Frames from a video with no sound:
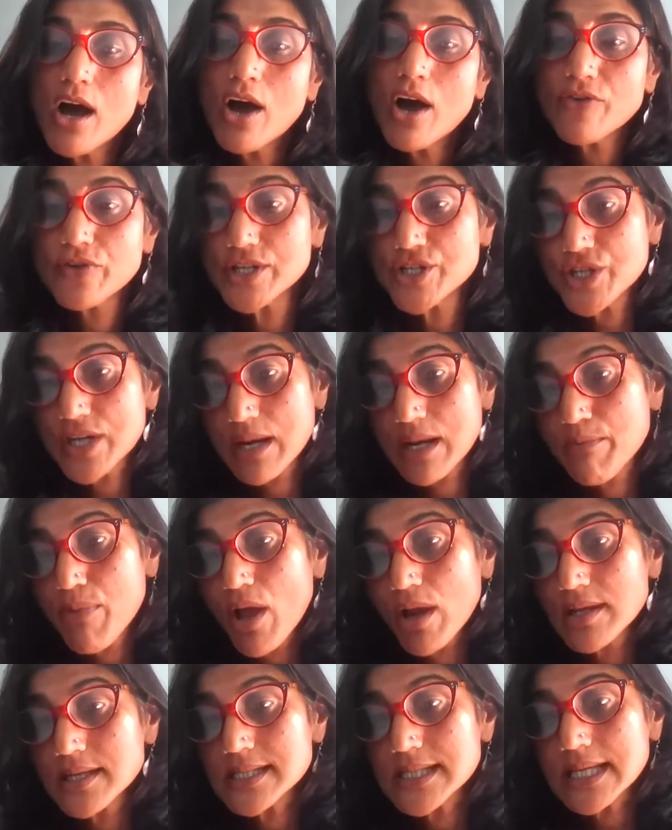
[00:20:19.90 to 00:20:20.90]
of religion
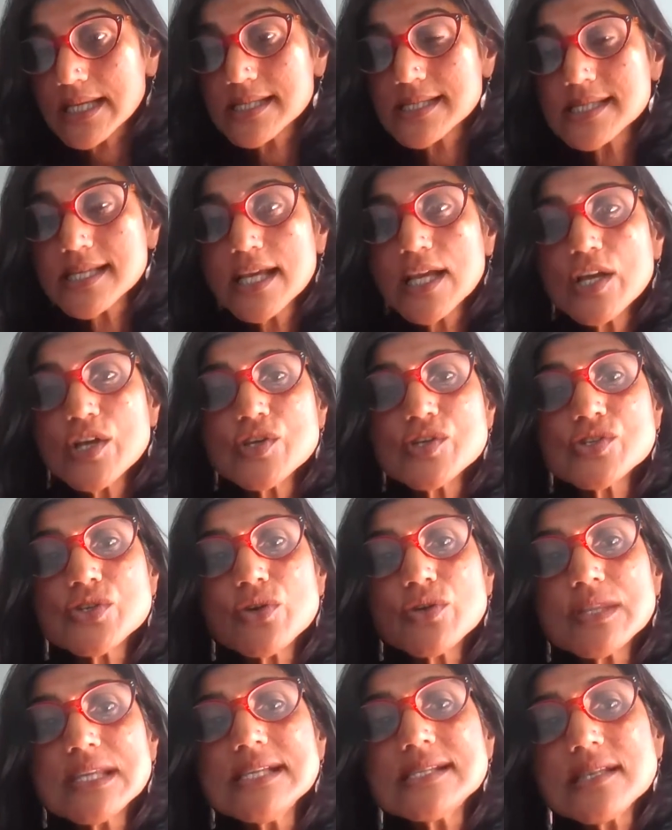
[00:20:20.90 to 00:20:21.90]
and politics.
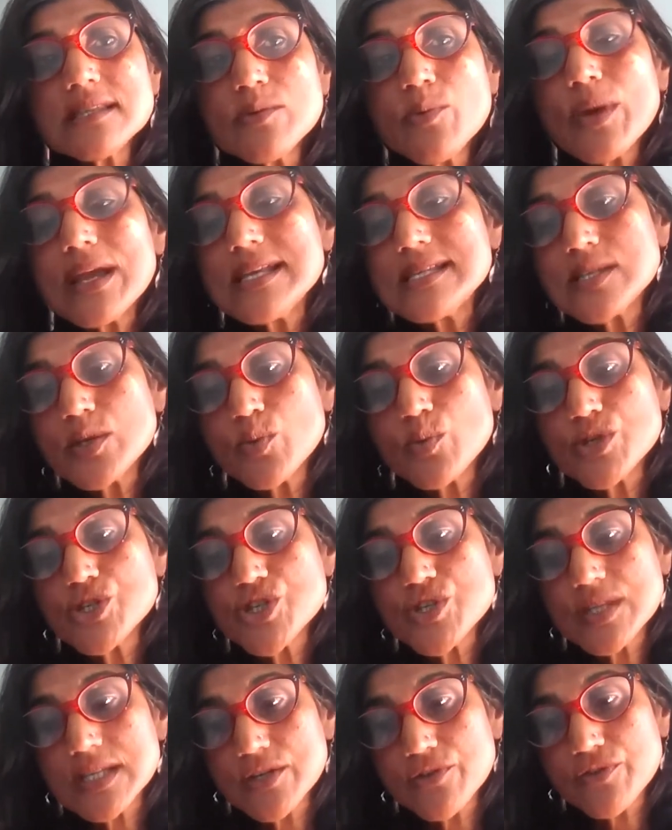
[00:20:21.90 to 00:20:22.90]
So these are the ways in
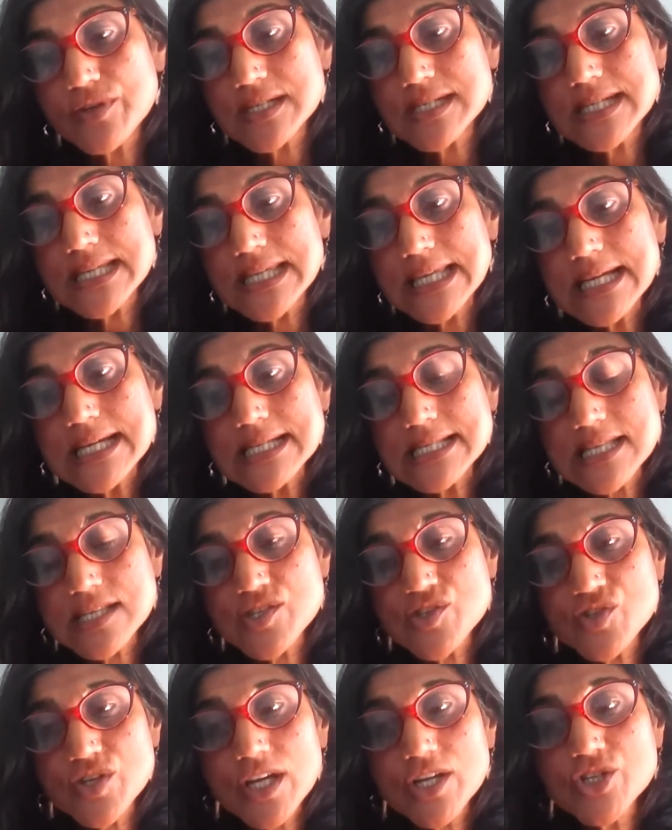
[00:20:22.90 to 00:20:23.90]
which the different years are
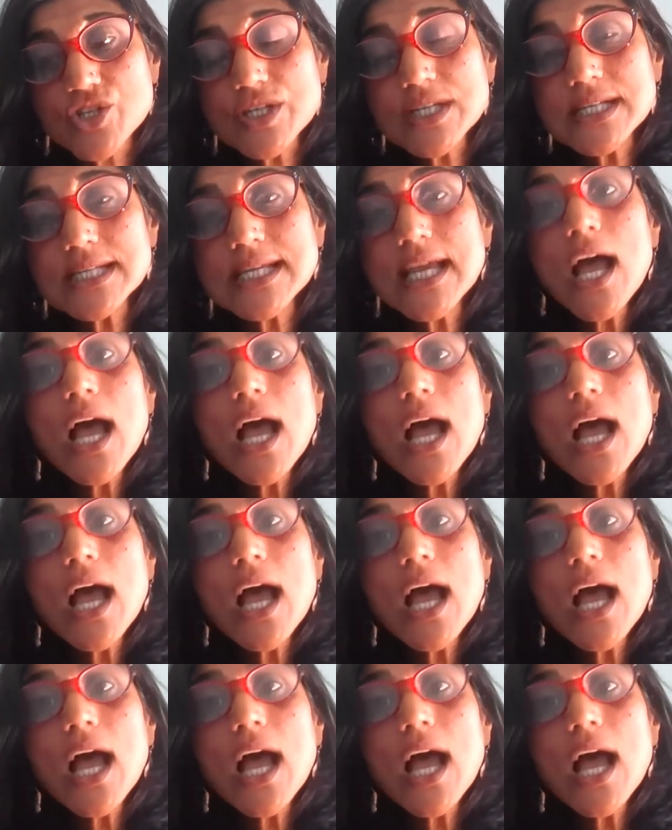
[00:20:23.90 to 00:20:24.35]
structured.